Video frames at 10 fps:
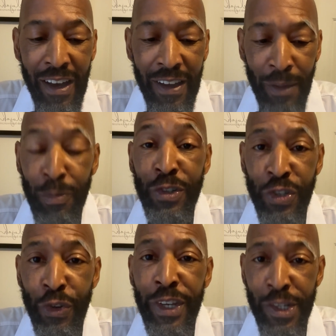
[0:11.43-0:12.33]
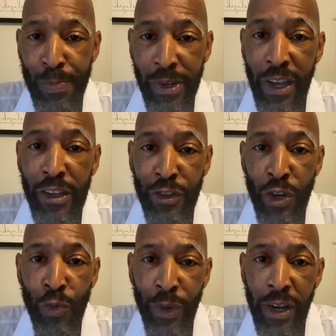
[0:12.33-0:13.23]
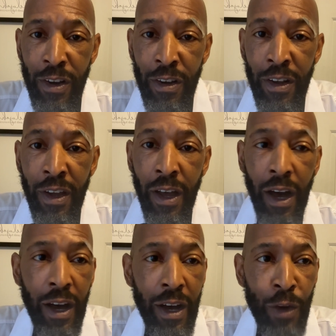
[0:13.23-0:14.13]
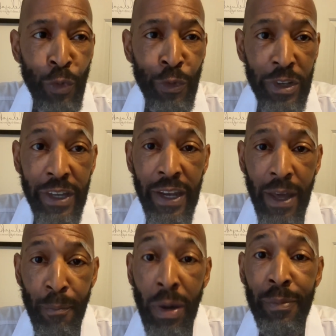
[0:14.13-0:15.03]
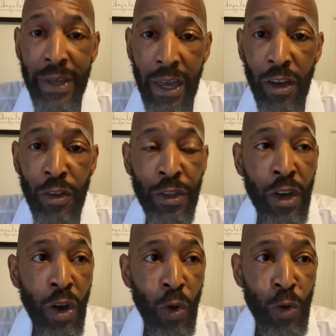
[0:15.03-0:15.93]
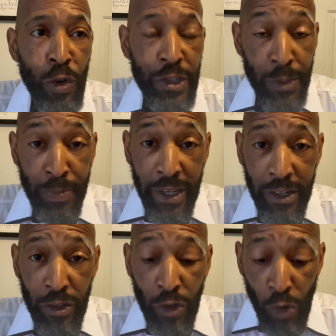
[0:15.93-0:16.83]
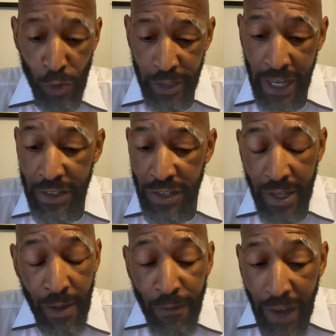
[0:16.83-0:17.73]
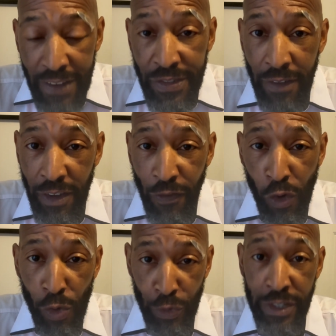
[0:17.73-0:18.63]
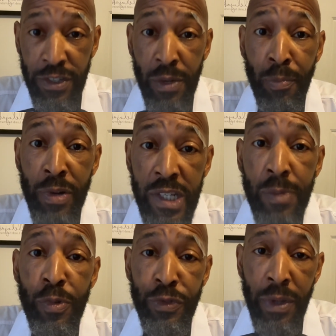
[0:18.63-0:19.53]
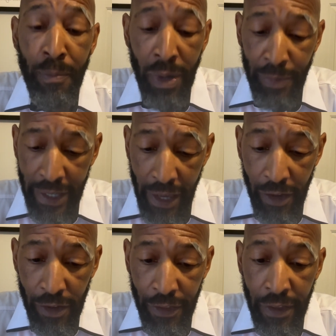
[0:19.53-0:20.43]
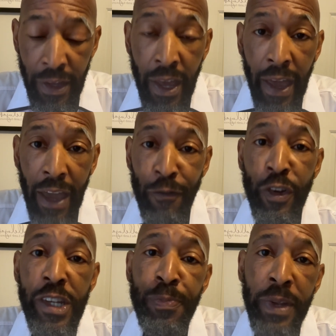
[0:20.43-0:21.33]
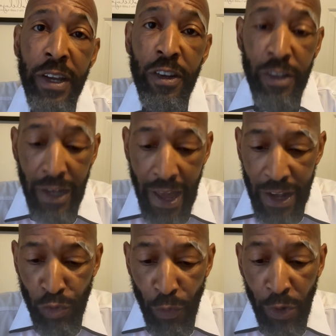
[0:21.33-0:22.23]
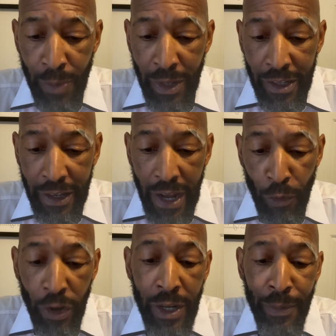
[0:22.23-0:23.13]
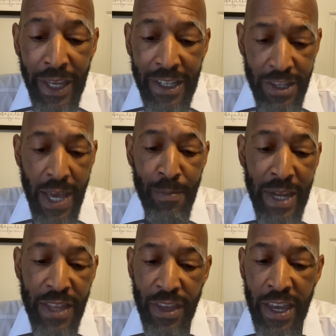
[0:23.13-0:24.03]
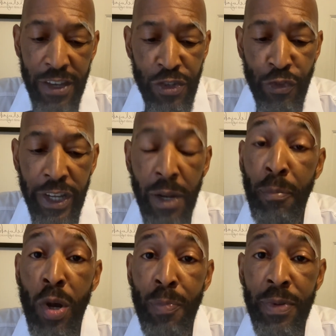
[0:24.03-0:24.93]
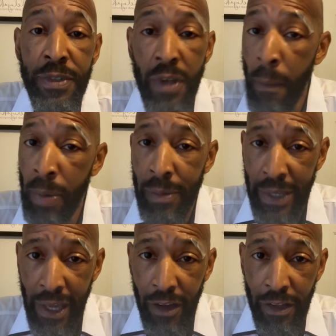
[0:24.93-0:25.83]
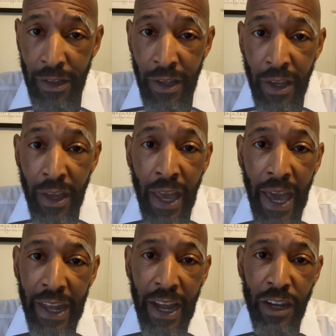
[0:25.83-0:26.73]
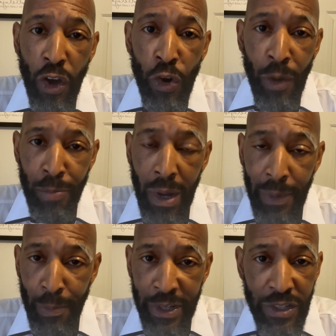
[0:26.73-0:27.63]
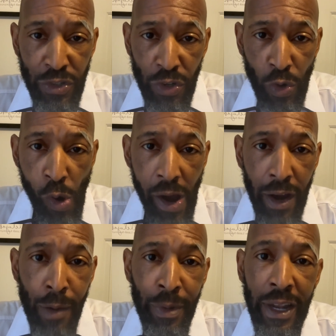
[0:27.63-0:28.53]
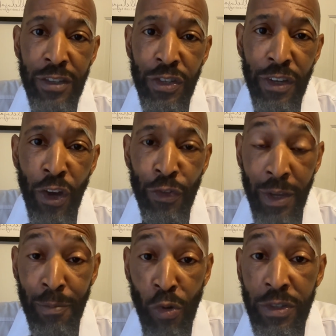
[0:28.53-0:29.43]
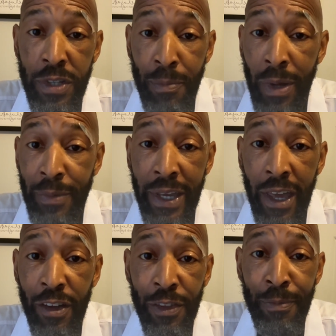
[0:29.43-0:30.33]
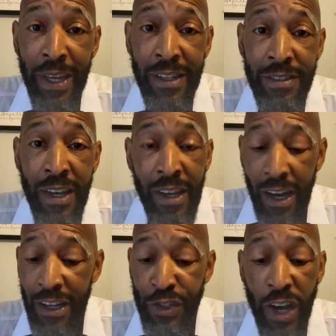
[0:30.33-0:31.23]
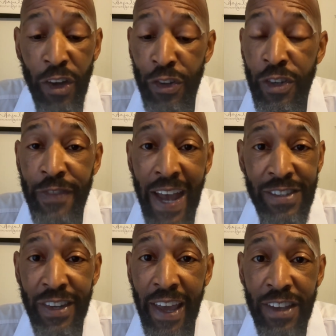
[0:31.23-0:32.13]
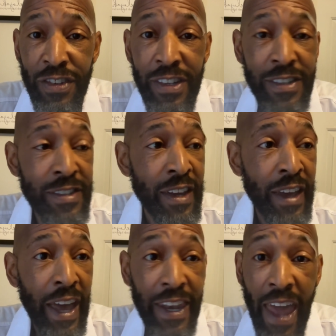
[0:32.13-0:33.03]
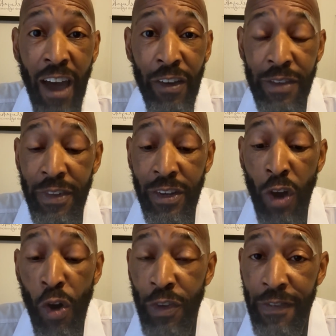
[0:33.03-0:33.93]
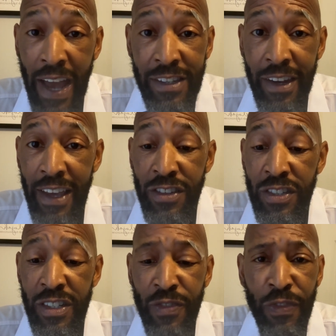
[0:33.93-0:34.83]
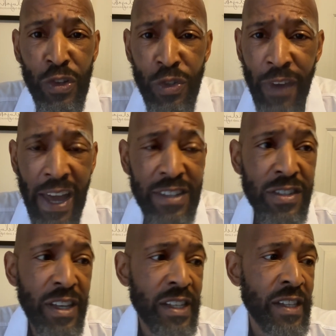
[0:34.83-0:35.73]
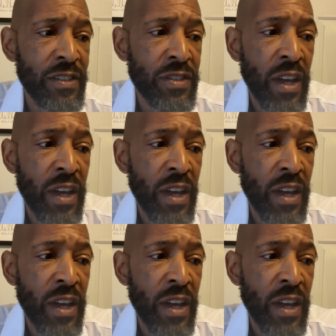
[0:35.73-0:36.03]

in pursuing this particular career when we're looking at public health, or this particular course, HCM 574, which is the Principles of Public Health. And for this particular class, what we're going to be looking at, we're going to be examining the history and the purpose of public health. And I know I'm probably preaching to the choir, but as you know, the importance of public health means childhood vaccinations, and now even COVID vaccinations, flu vaccines,